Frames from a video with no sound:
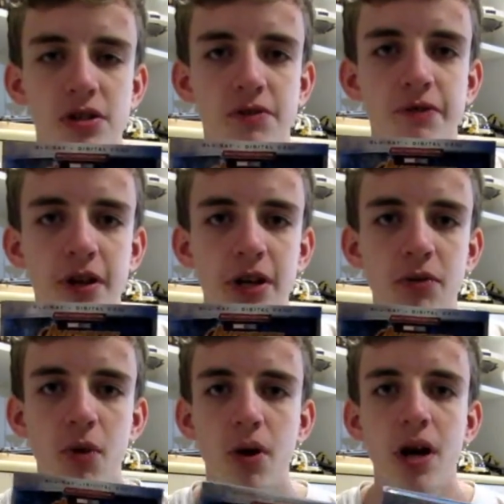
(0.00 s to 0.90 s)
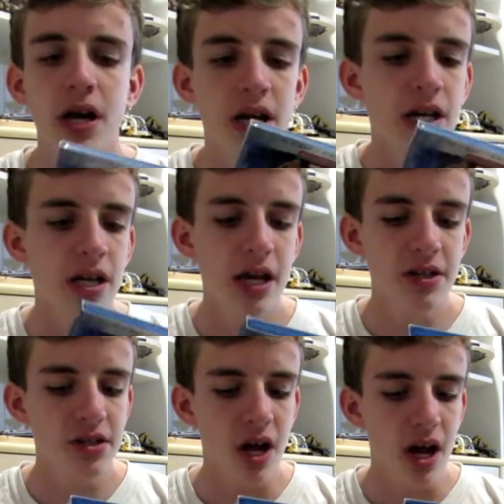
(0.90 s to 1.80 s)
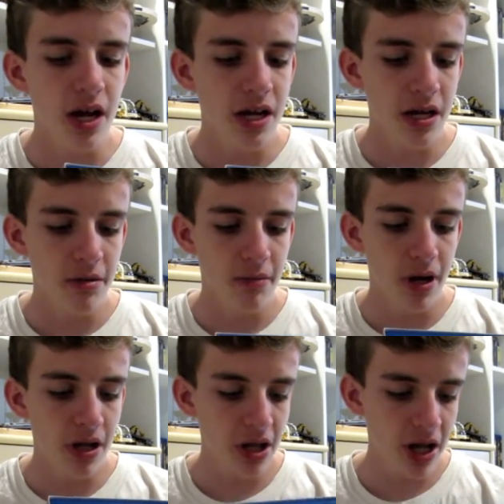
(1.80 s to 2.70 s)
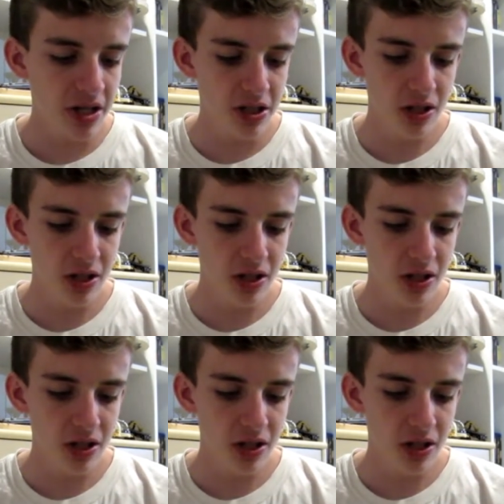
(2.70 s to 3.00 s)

Infinity War. Yes, I